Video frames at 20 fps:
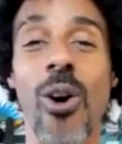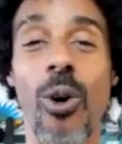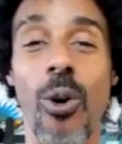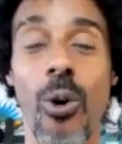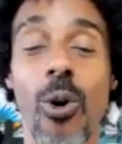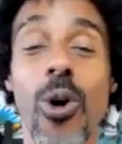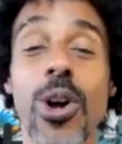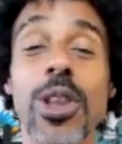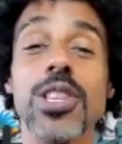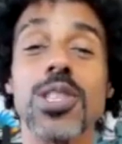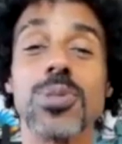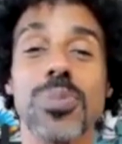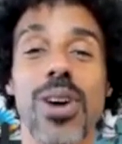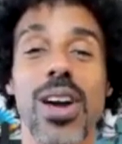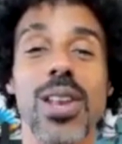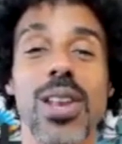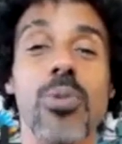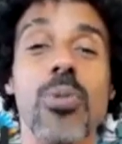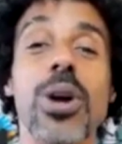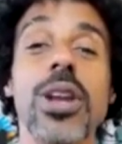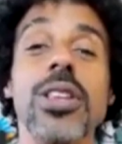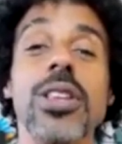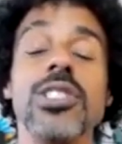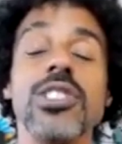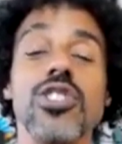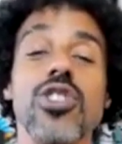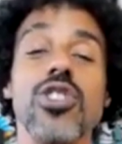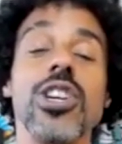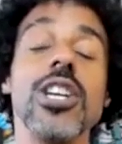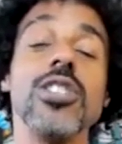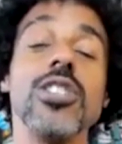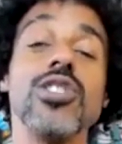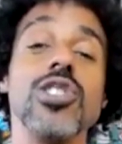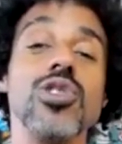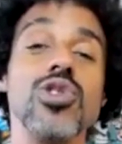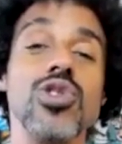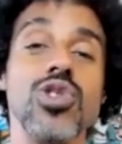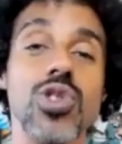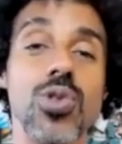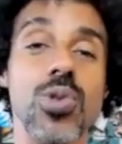on this planet and what it is you're here to
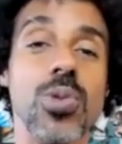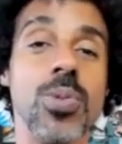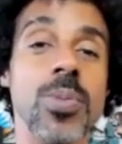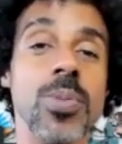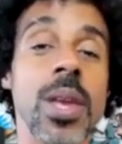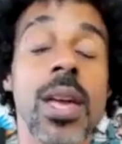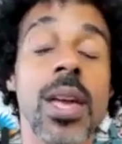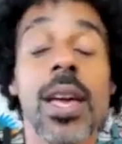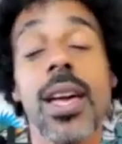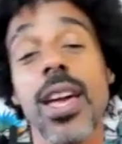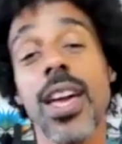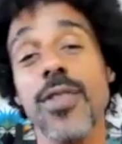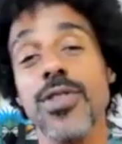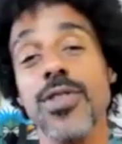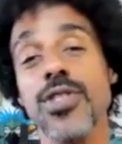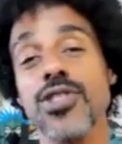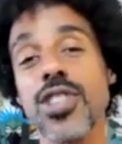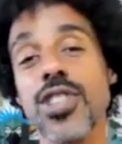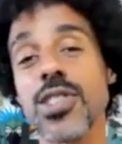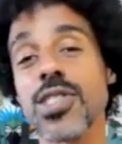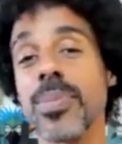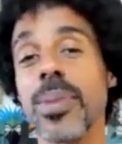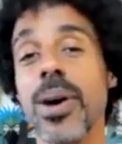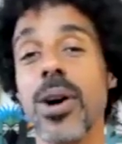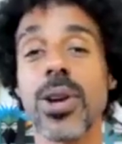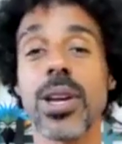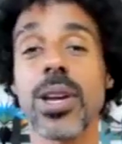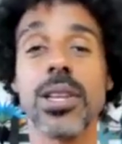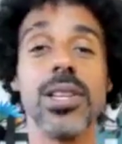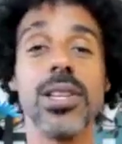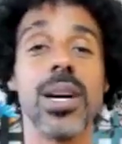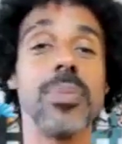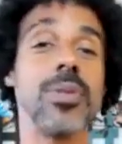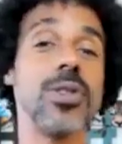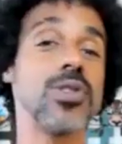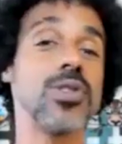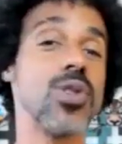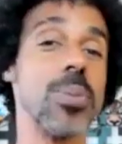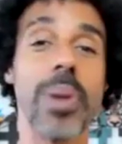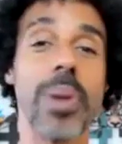do. If it's just about getting
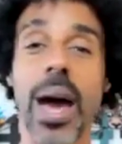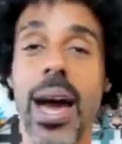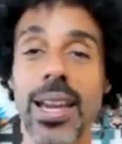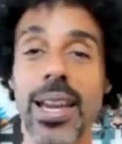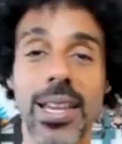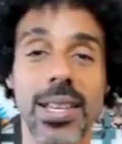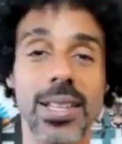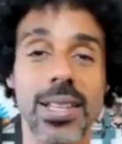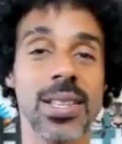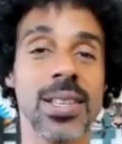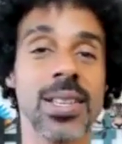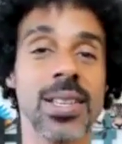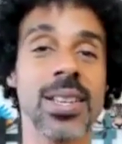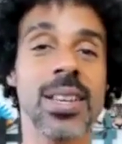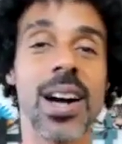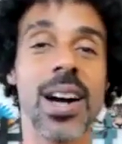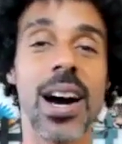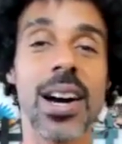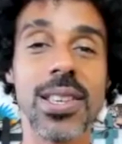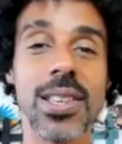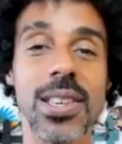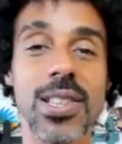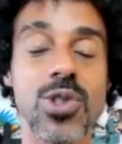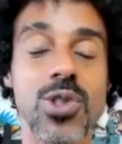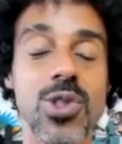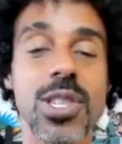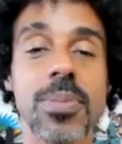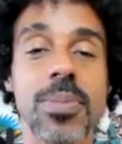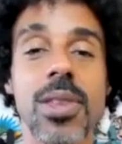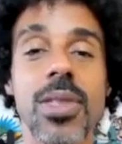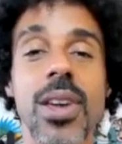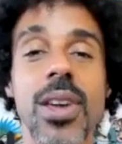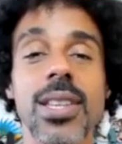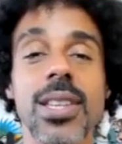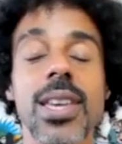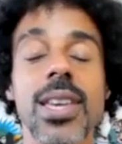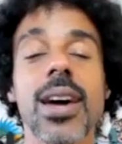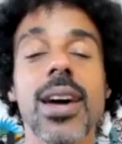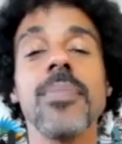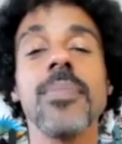numbers or bagging honeys or something like
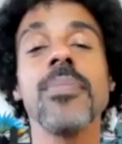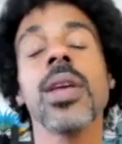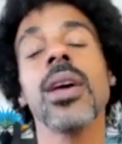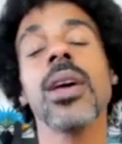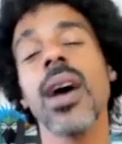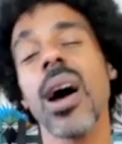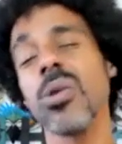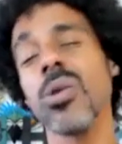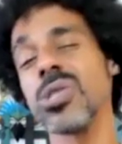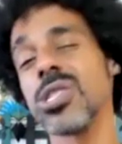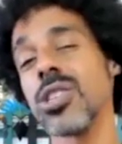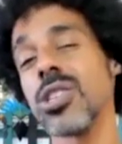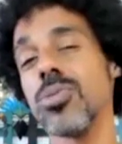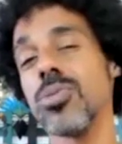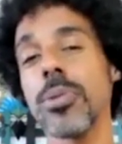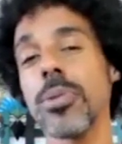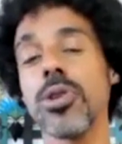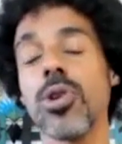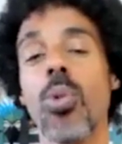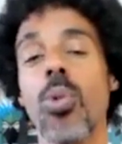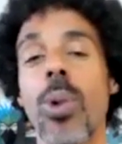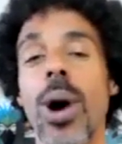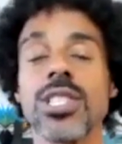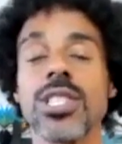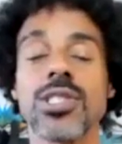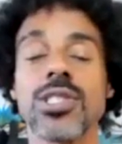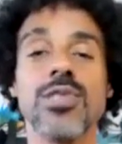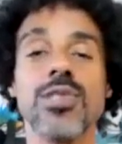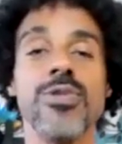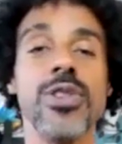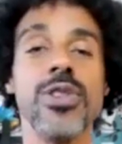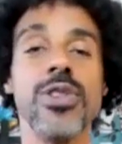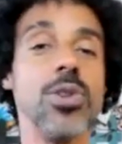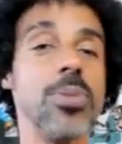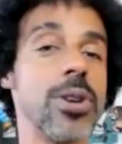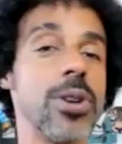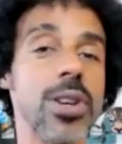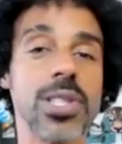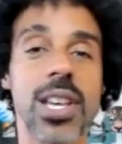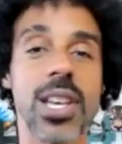that, I would tell you maybe don't watch this video
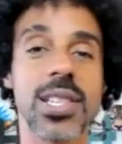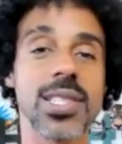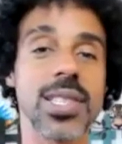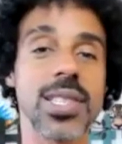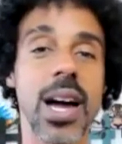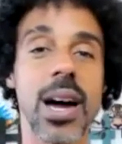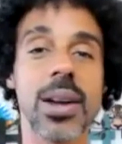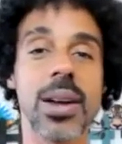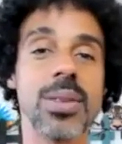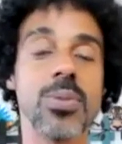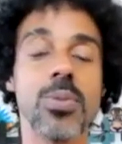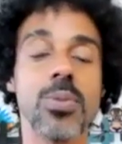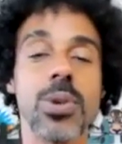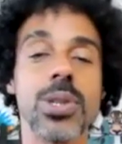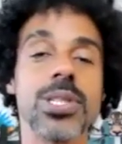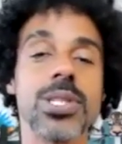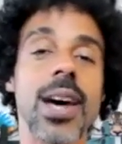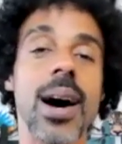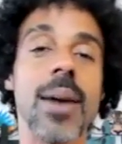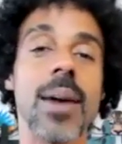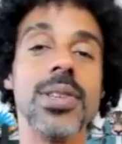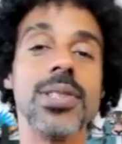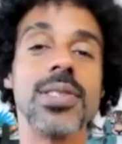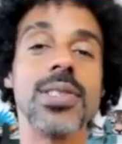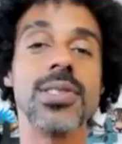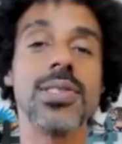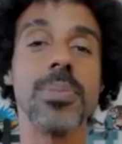because that's not what time this is